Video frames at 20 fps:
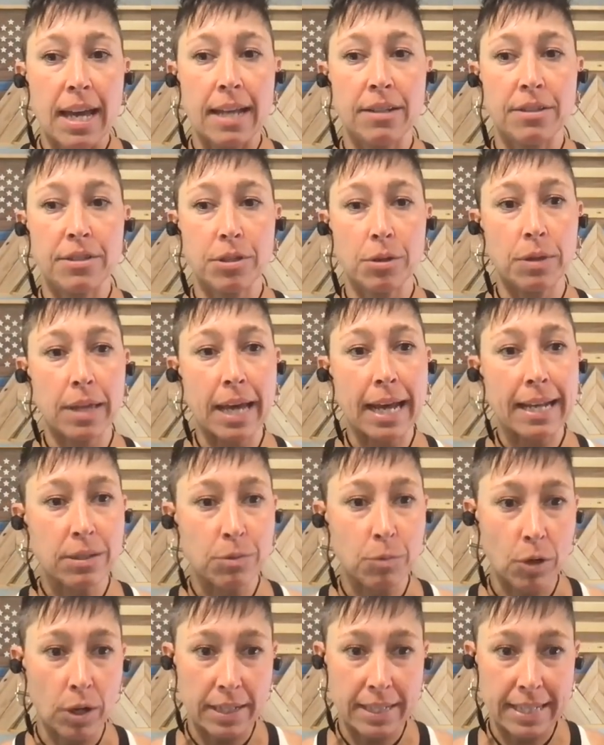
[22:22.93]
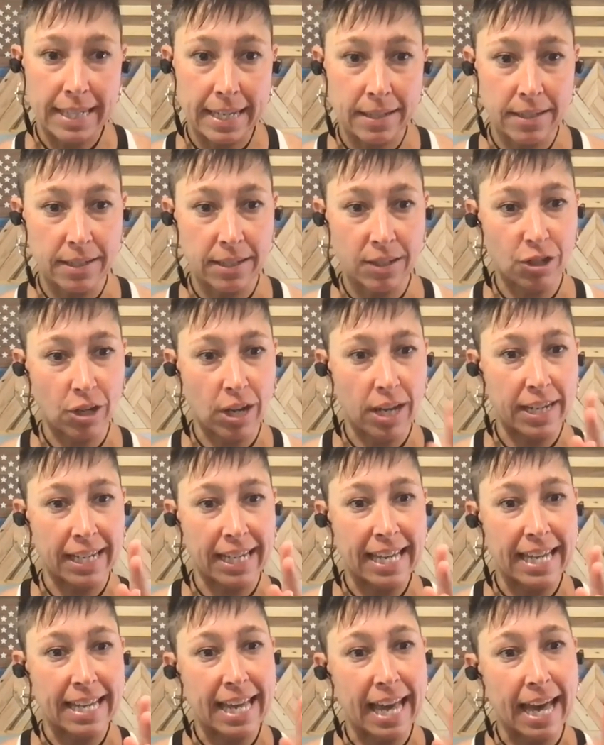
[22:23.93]
And so that's where I tend to try to
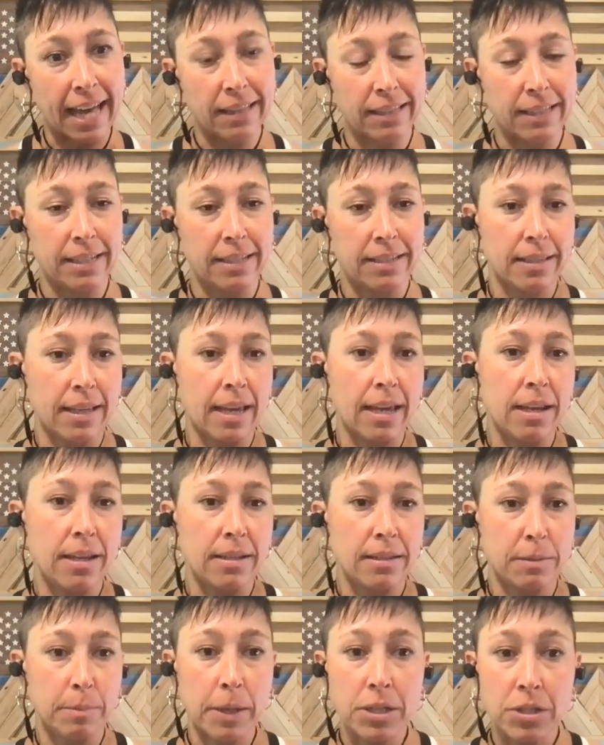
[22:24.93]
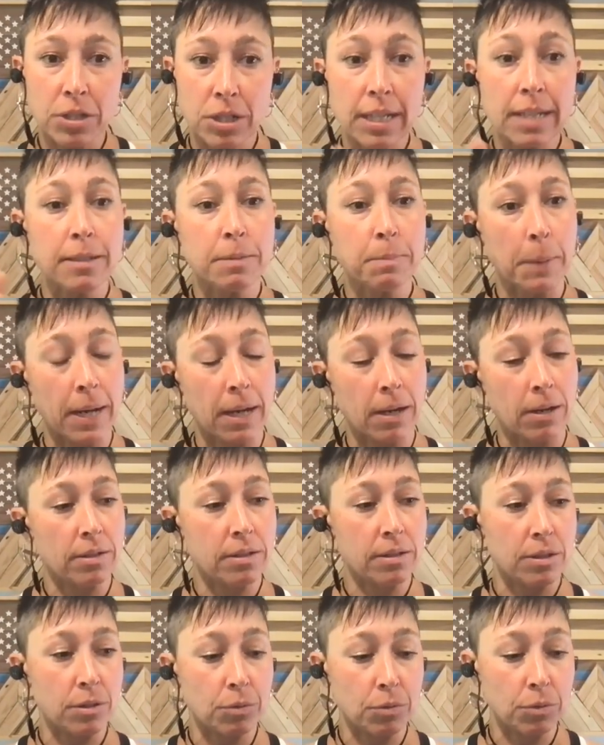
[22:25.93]
get athletes, and especially as
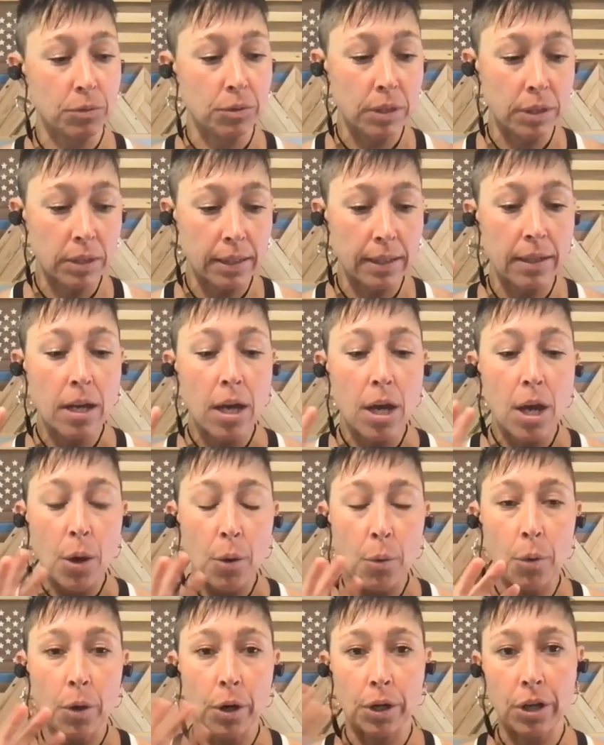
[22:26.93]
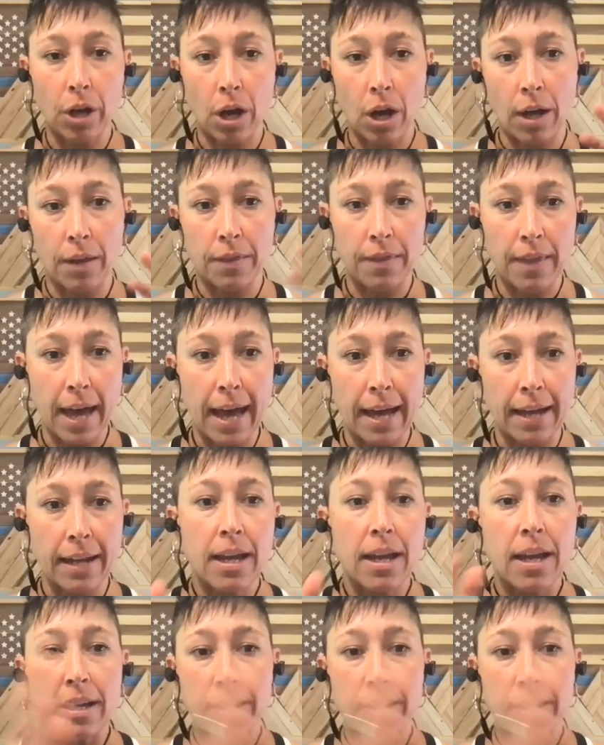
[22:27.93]
parents, to really work on that.